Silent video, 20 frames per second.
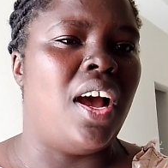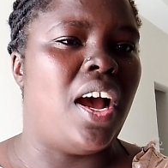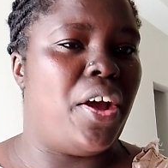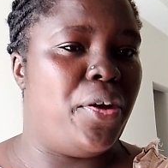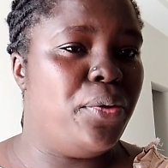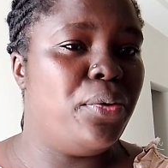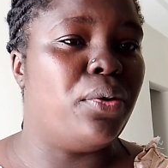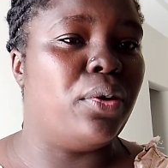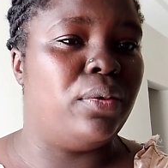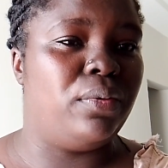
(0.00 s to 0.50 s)

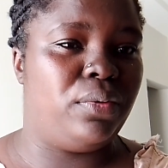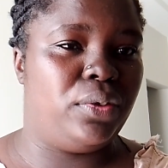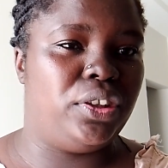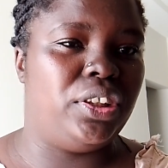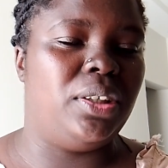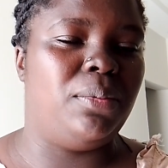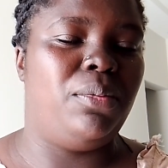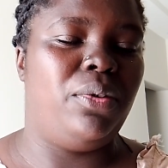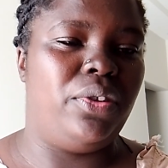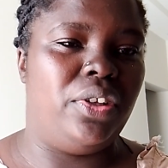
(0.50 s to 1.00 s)
Are you
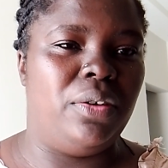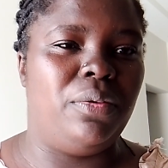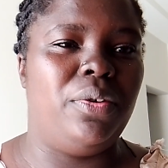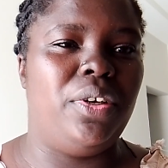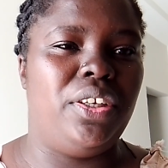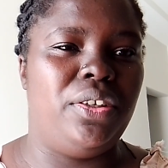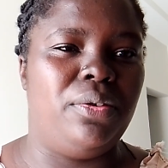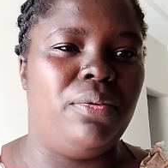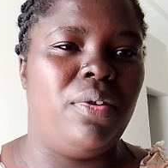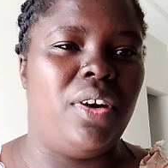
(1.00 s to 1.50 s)
comfortable the
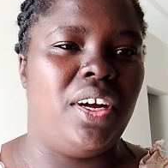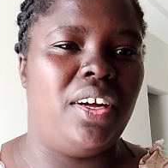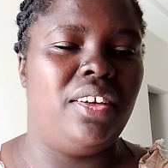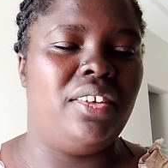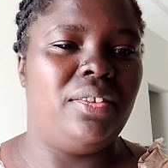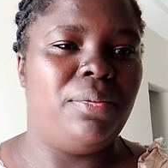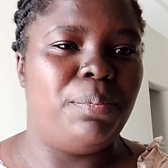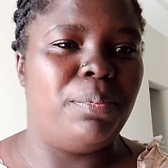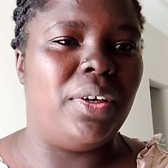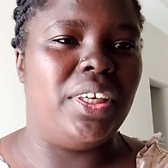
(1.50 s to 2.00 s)
way you
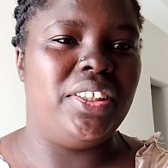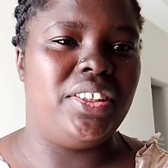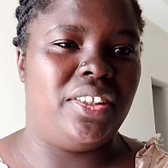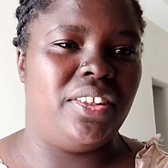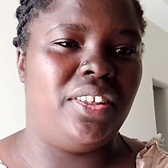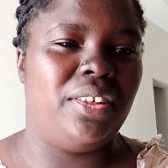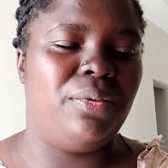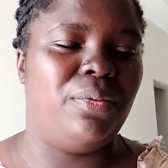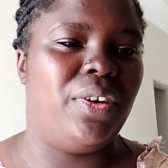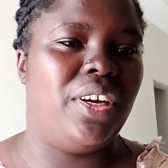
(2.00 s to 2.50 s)
are, place
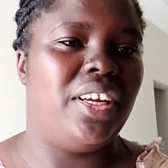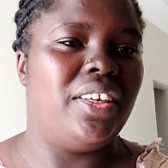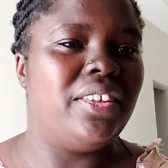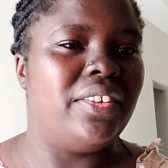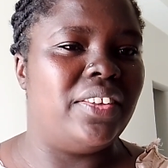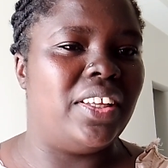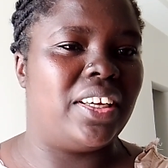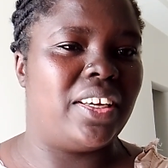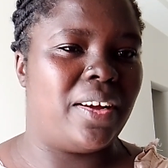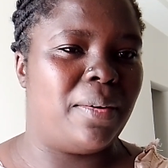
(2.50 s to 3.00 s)
the
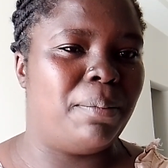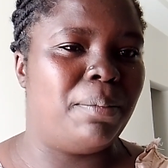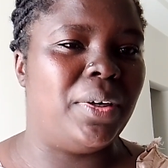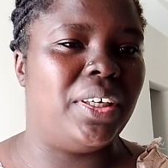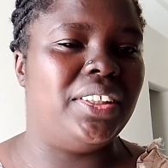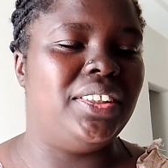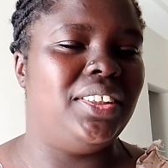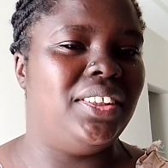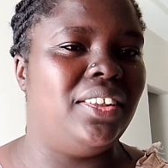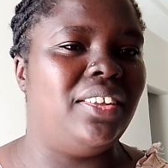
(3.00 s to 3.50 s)
work, the
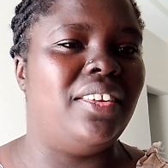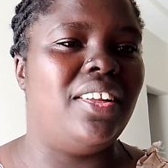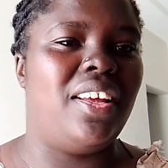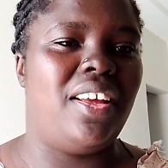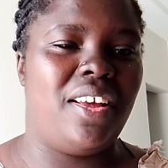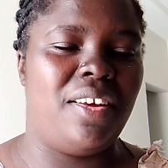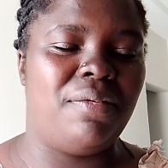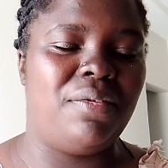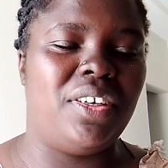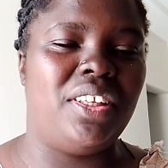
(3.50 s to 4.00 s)
company,
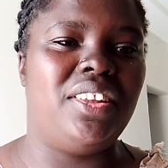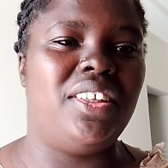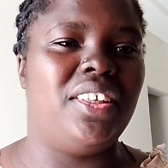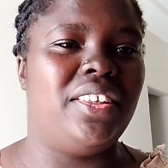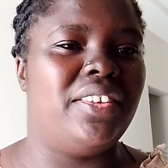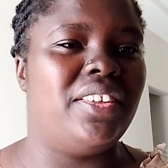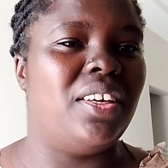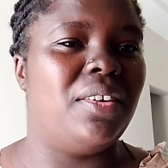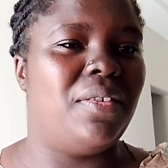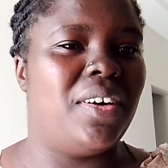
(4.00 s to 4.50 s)
the
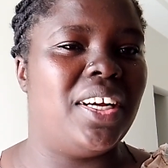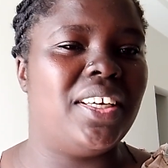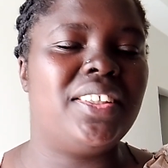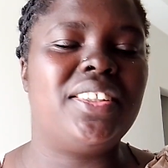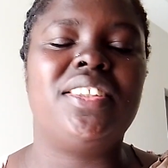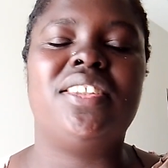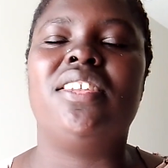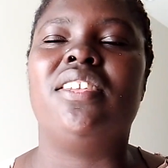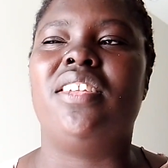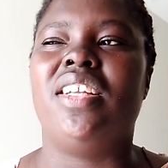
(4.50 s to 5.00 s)
everything, the
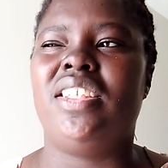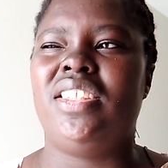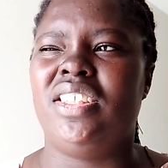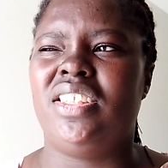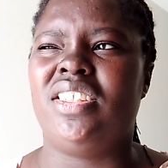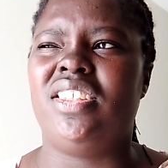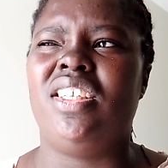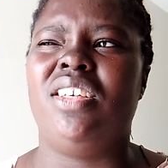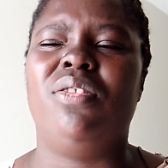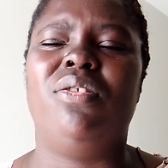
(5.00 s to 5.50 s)
works? That
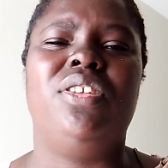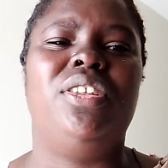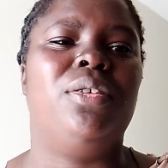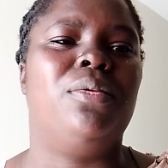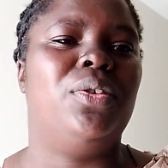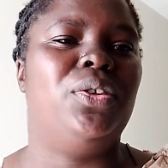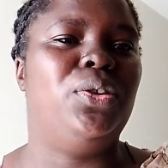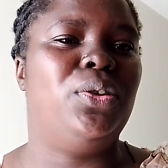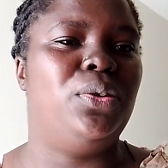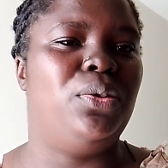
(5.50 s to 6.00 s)
is the only
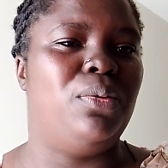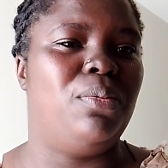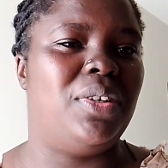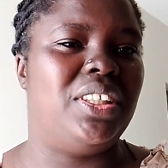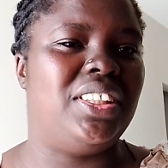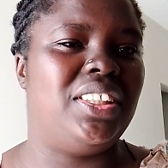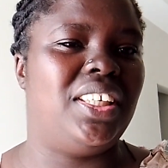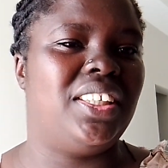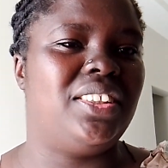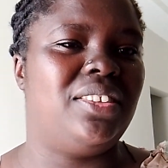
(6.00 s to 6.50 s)
question you
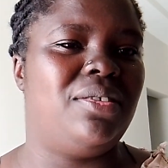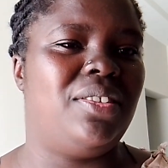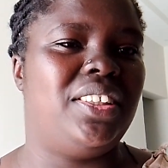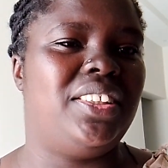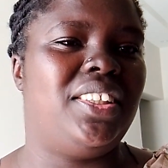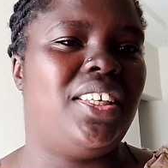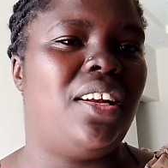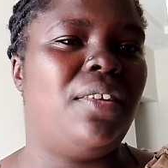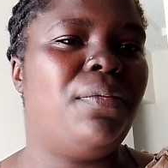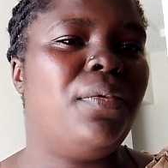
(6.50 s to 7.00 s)
must ask
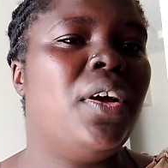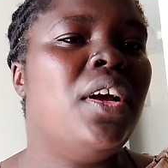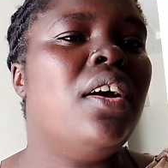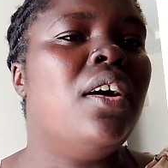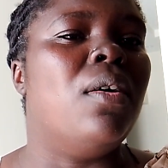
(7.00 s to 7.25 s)
yourself.